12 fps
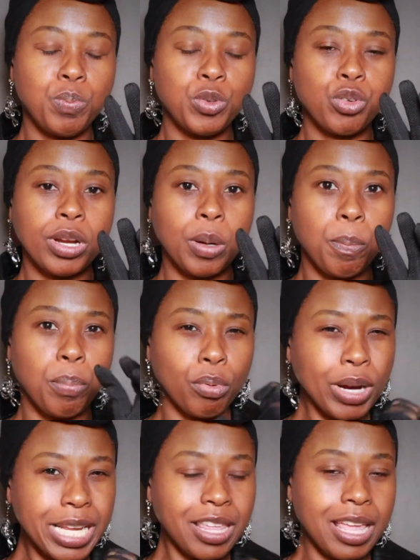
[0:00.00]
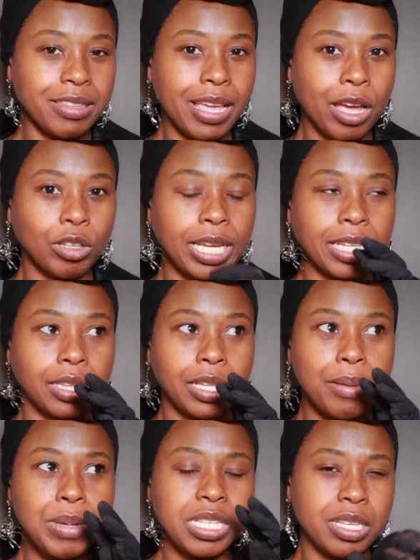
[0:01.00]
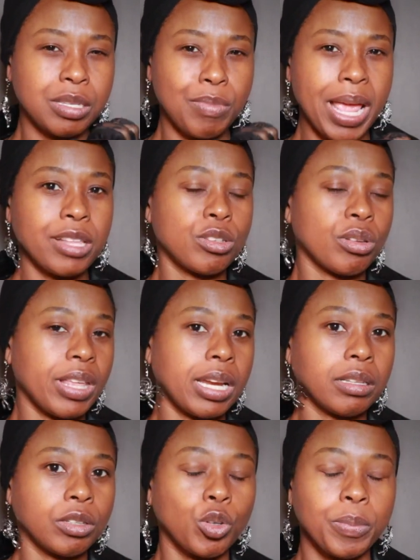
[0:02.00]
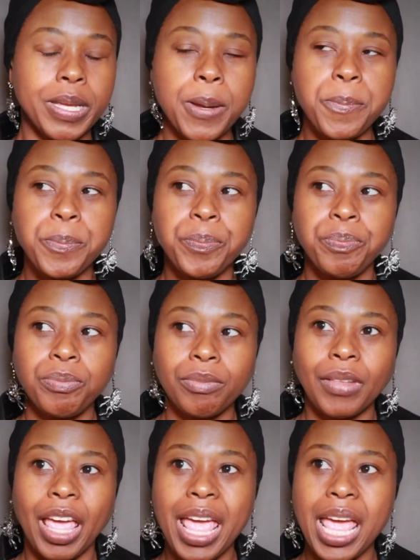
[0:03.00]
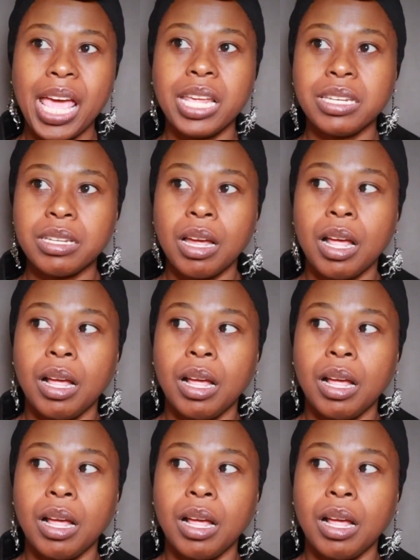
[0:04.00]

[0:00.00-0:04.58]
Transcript: trying to break that down, like, let me dismantle that a little bit. And